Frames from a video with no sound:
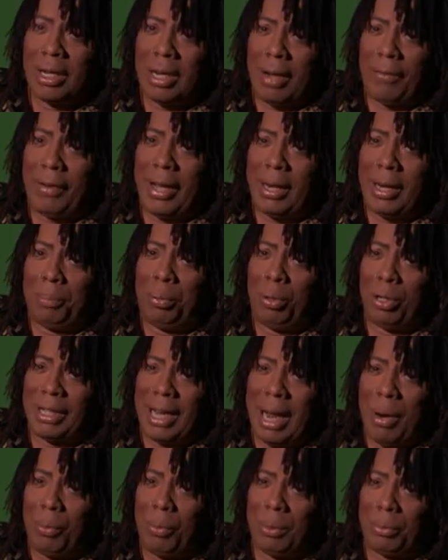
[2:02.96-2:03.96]
Now, if I had to put
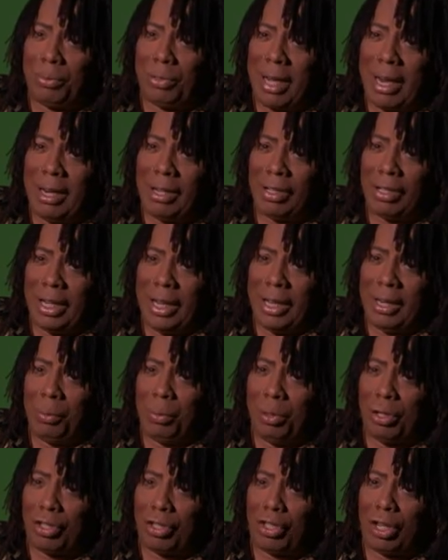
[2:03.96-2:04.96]
that one upside his head, it
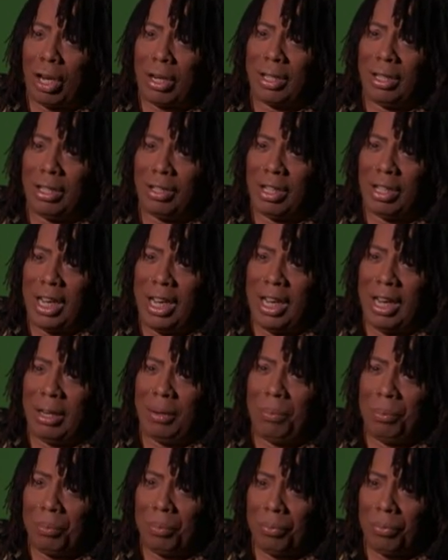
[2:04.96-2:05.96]
would have stuck in his
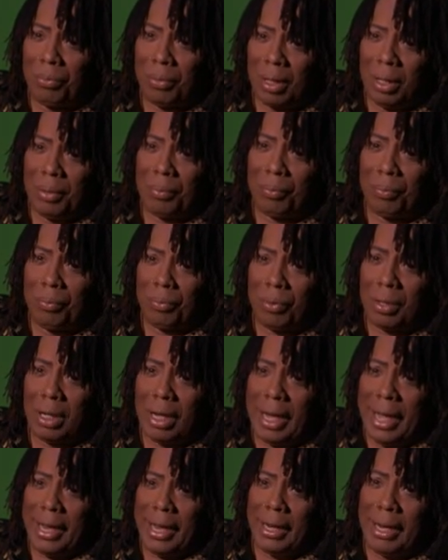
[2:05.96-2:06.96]
head,
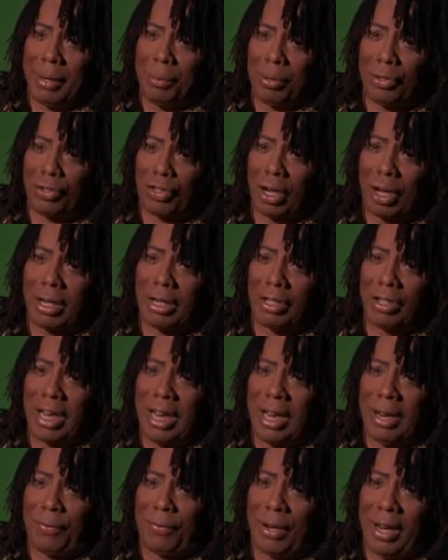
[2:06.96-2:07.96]
and it would have stuck in his
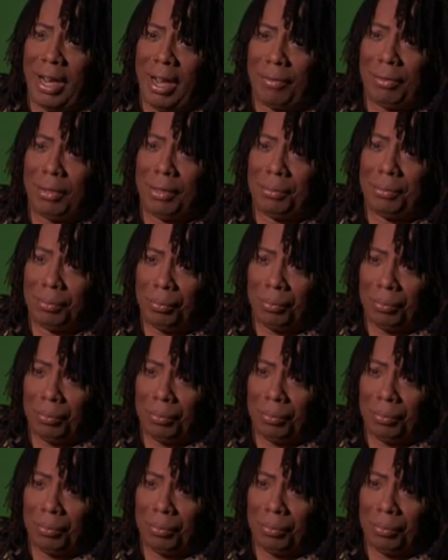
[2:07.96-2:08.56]
head forever.